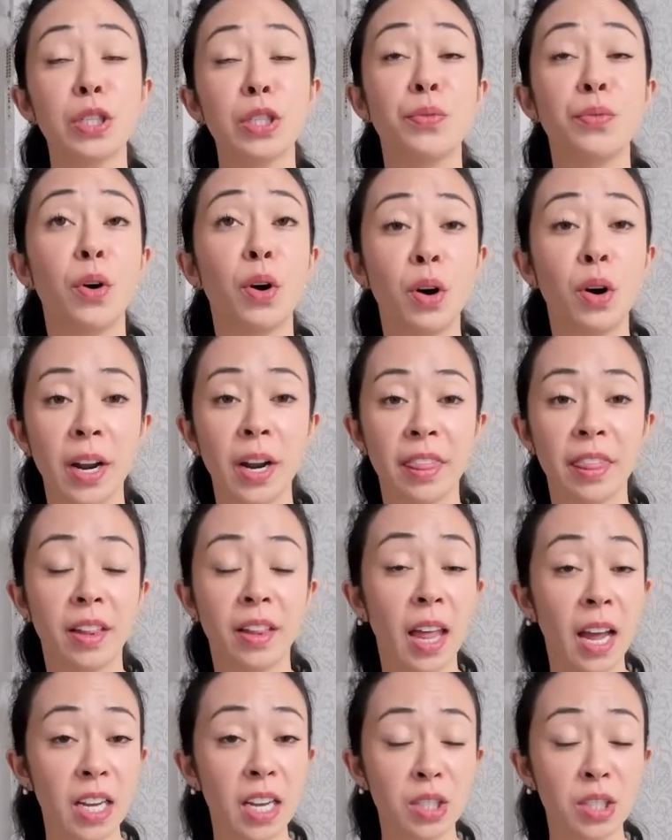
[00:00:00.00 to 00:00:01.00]
four and the
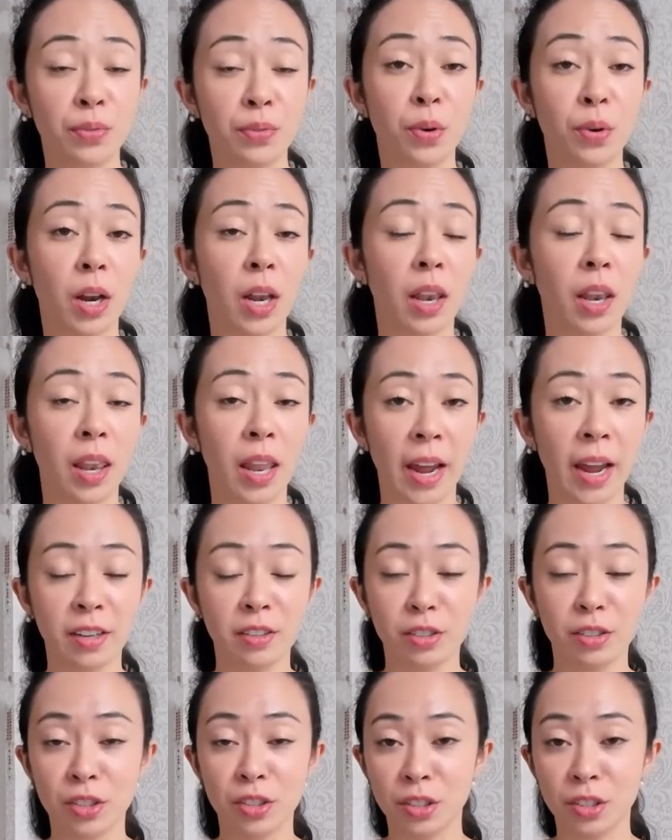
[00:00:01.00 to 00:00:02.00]
last four
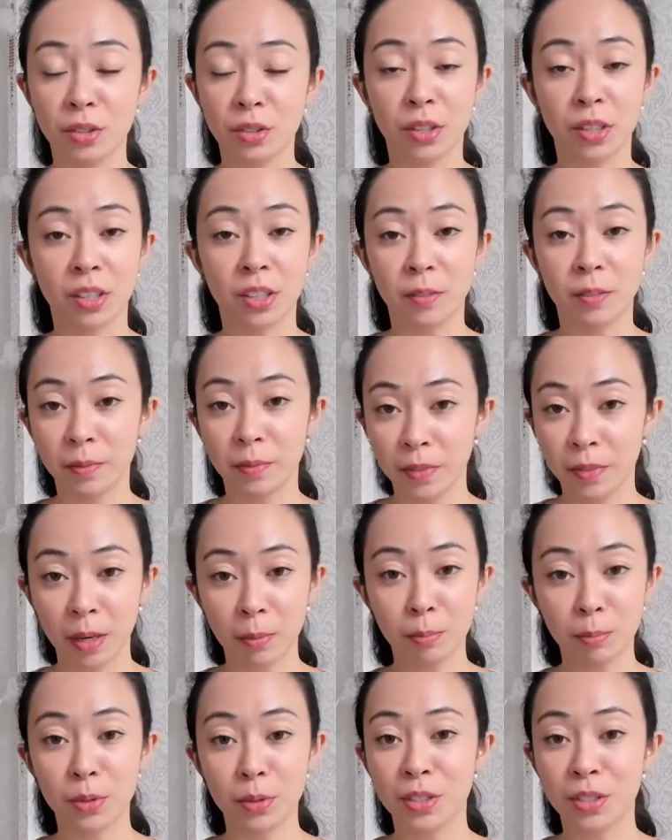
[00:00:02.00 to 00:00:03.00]
letters or
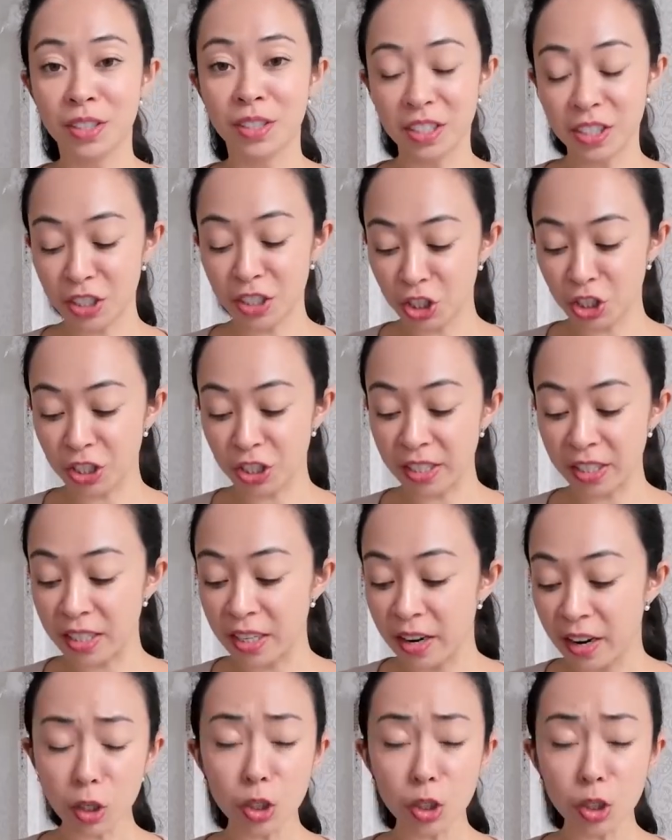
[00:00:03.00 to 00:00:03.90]
numbers and digits.